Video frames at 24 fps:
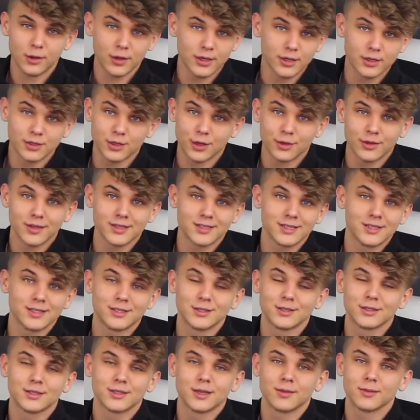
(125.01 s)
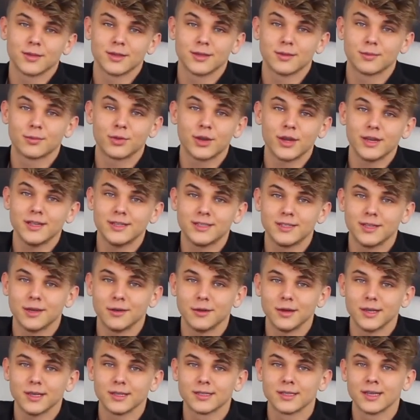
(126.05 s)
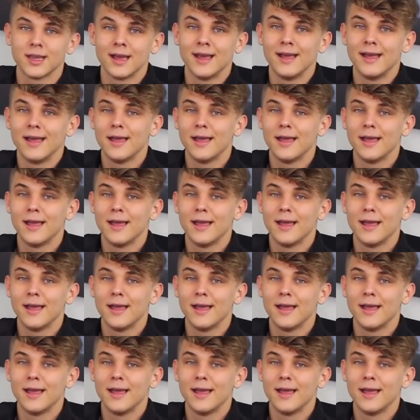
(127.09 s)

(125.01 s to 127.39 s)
You can turn this into something pretty serious.